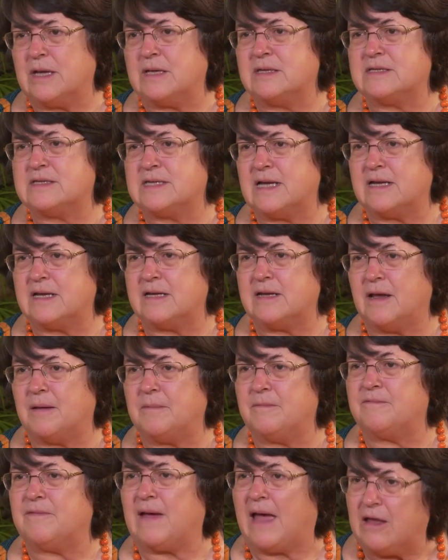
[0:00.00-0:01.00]
in setting
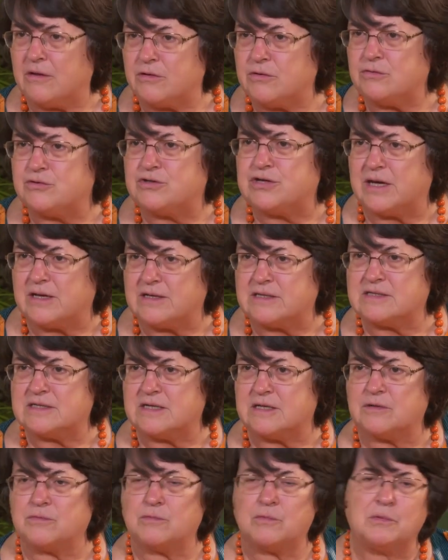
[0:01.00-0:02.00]
up value
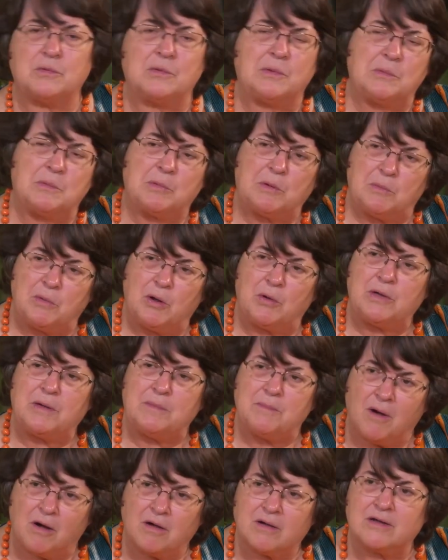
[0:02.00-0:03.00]
chaining when we're
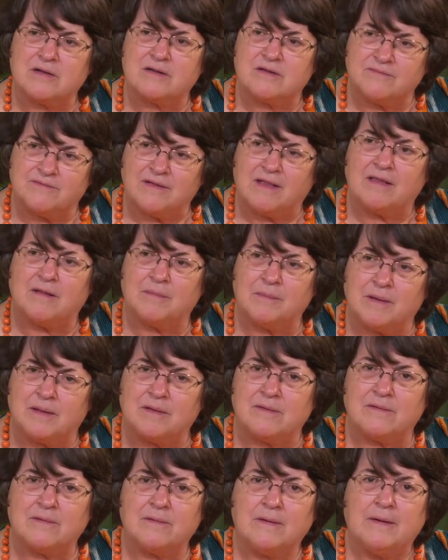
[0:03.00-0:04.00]
promoting market
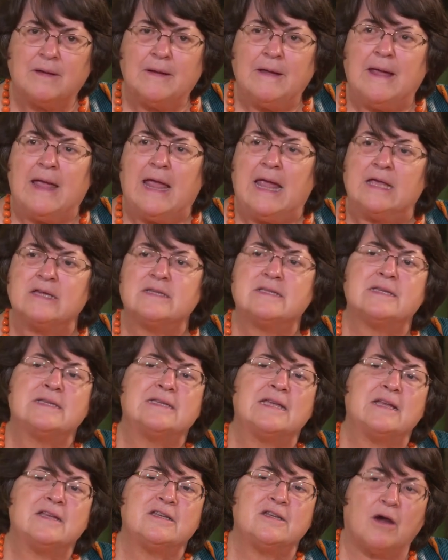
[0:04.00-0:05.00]
development is to
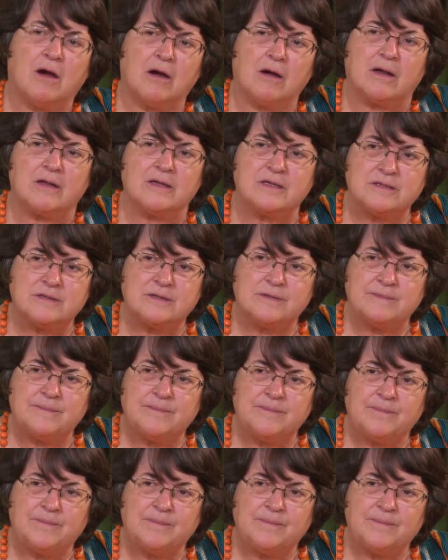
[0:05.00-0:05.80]
set targets.